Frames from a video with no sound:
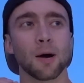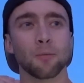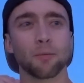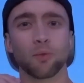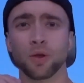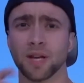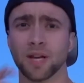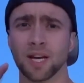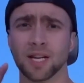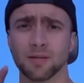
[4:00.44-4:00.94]

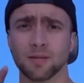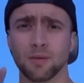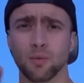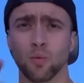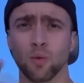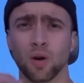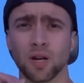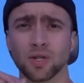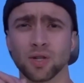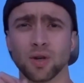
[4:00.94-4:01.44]
with
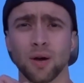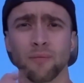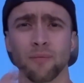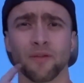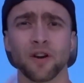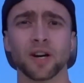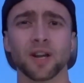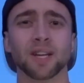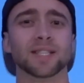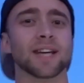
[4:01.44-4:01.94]
Kingsman 1, so I'm
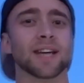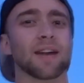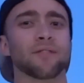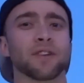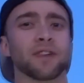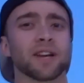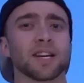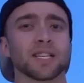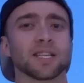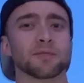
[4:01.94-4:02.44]
very excited
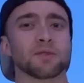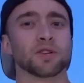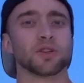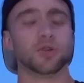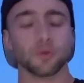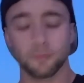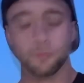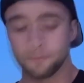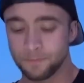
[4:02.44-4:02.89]
for Kingsman 2.